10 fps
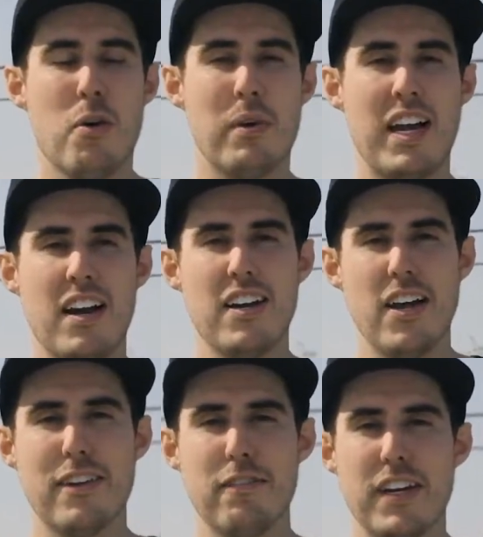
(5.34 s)
we got
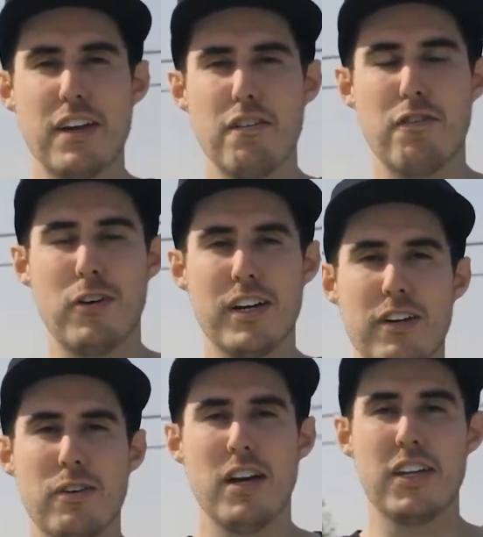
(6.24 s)
another video for
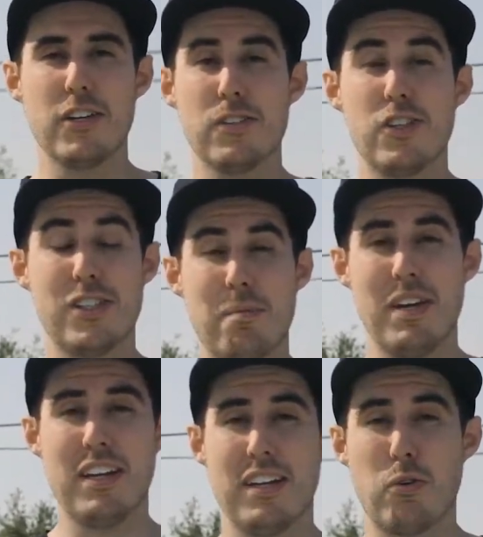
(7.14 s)
you, a user
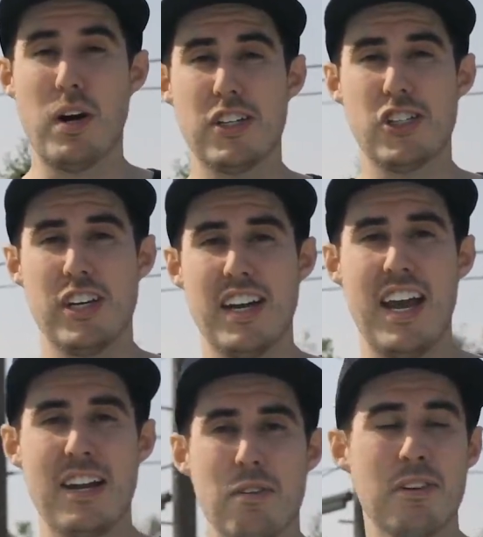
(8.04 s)
submitted question,
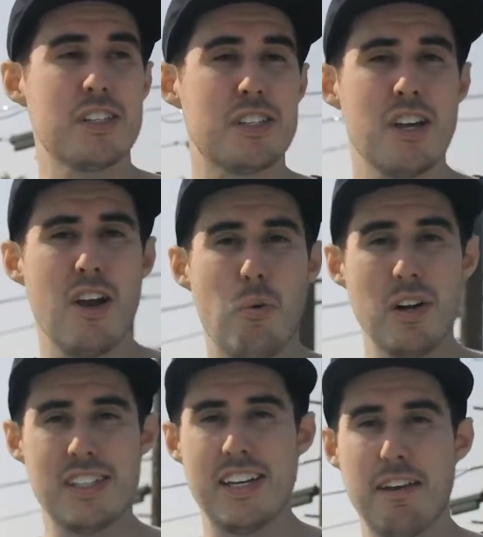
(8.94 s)
and it was,
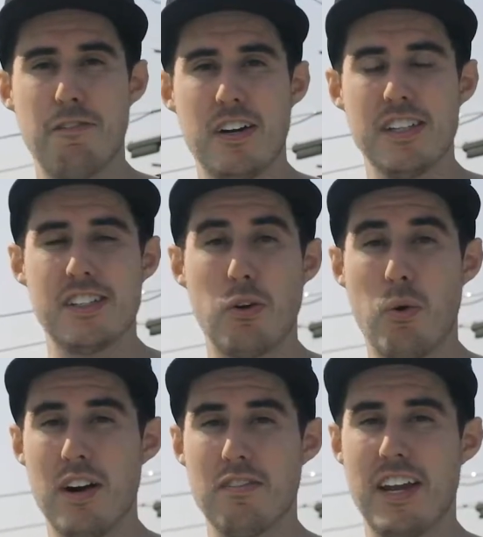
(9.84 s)
what's the difference
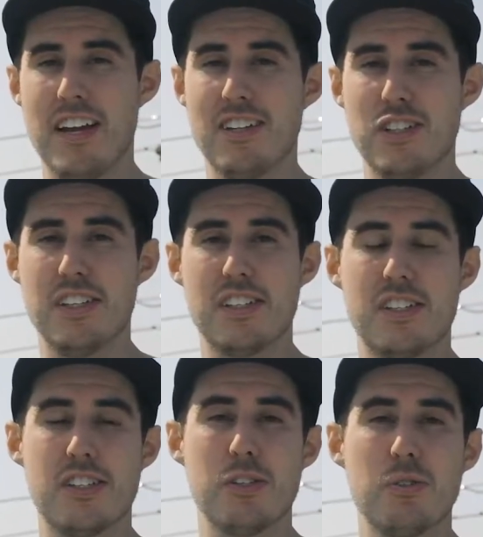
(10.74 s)
or advantages
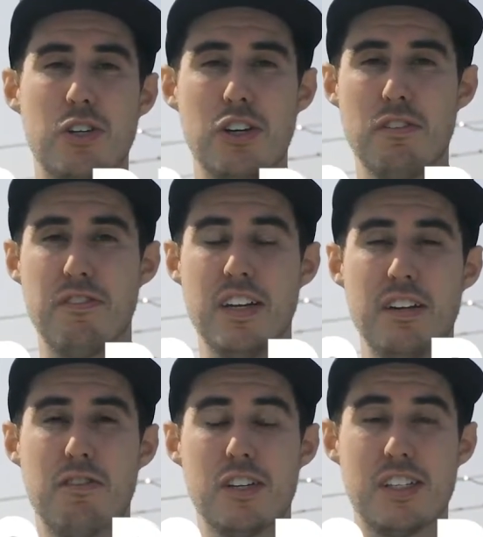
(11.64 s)
to goofy
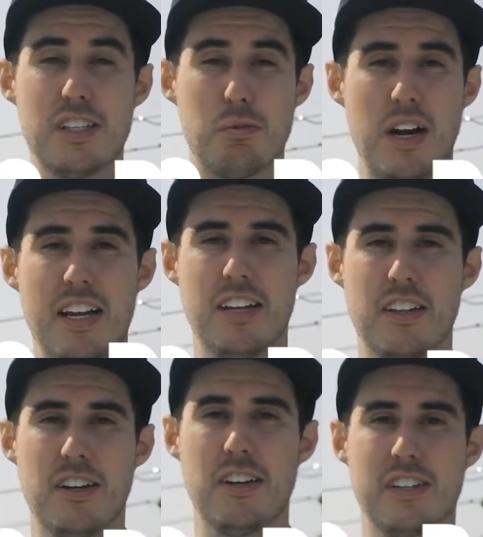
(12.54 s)
versus
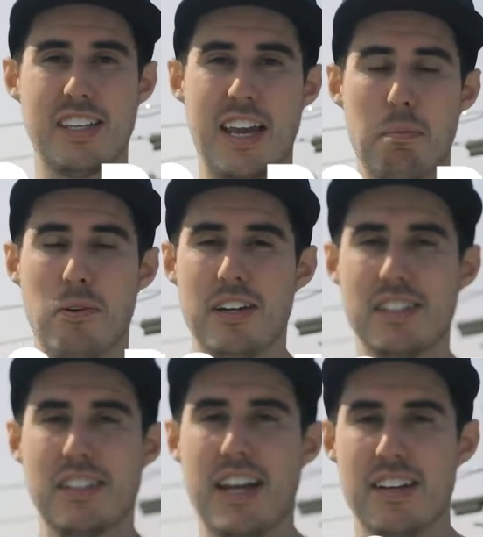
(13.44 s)
regular skateboarding
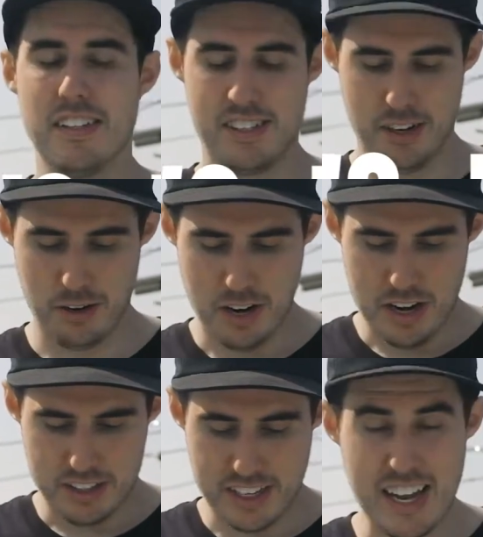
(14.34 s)
stance? So
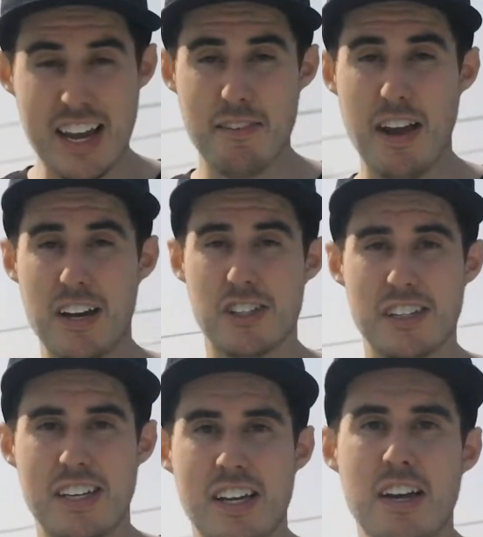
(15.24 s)
today I've
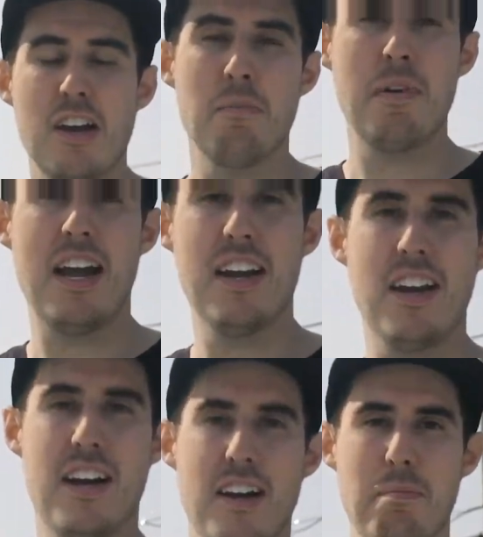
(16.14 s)
actually met
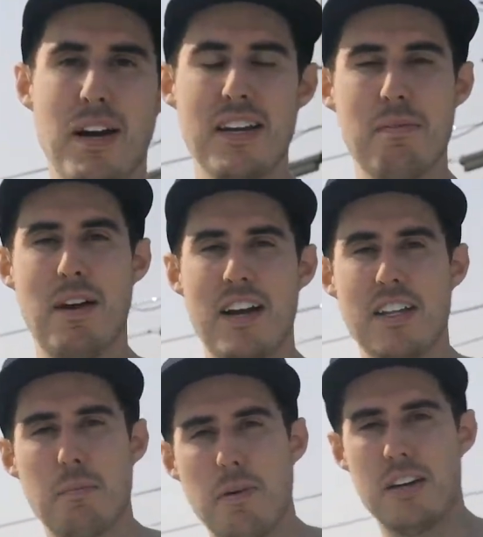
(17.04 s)
a buddy of mine at
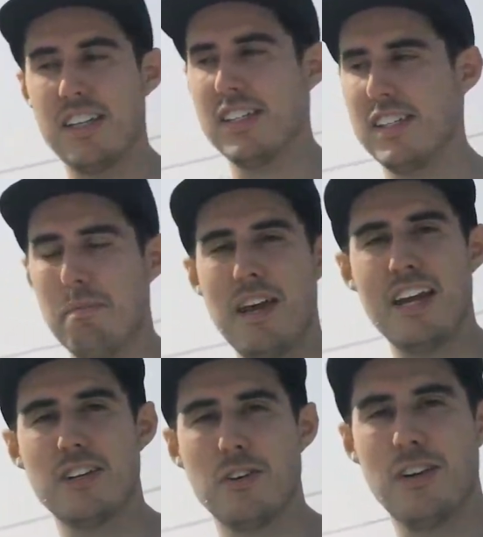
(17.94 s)
the park. This is a
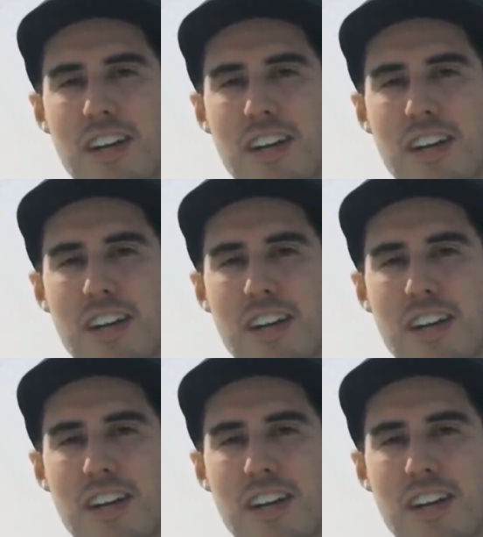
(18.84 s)
manual,